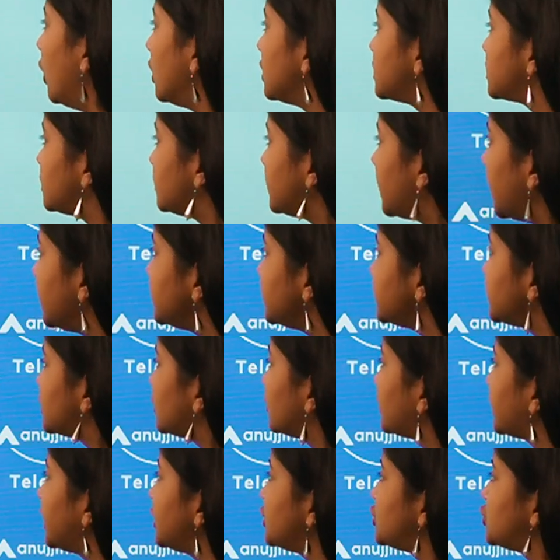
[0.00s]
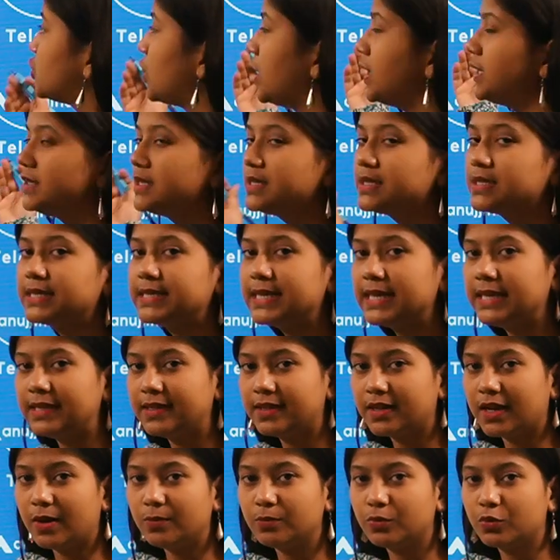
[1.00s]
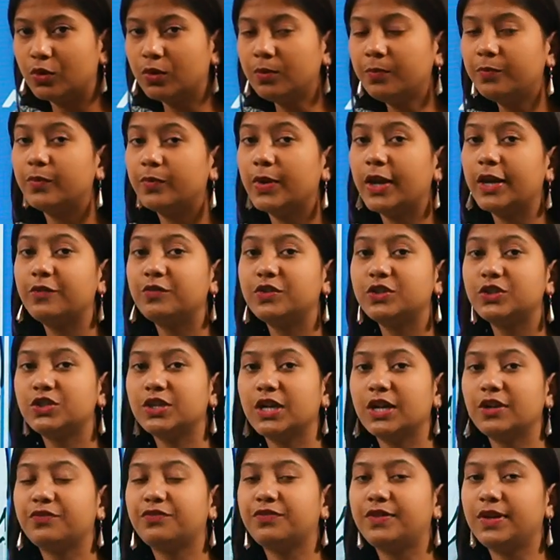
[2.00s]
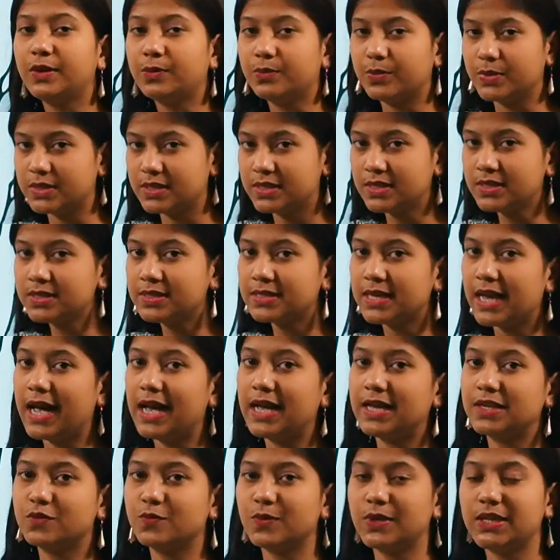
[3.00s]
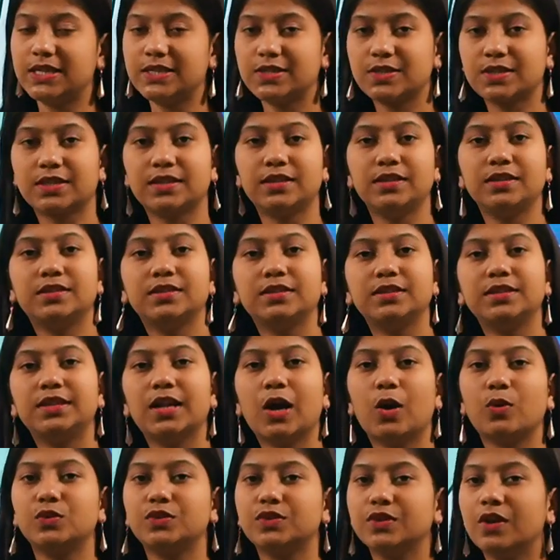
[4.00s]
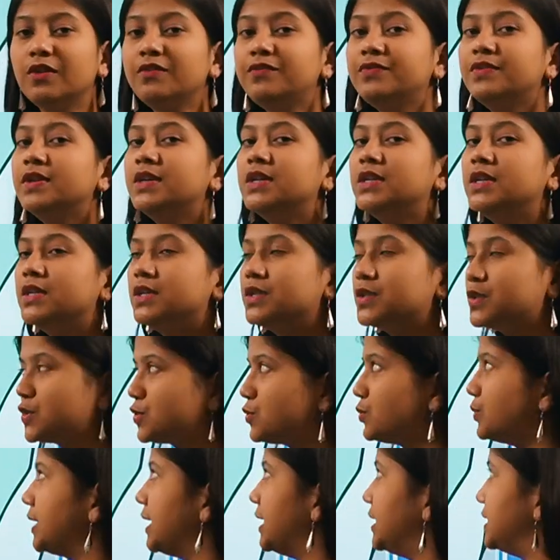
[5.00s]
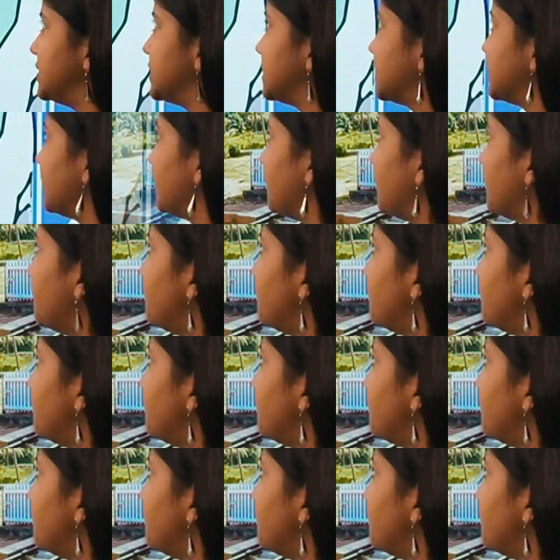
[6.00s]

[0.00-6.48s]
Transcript: Also guys, you can join this Telegram group where we share free quizzes as well as clear the doubts of students.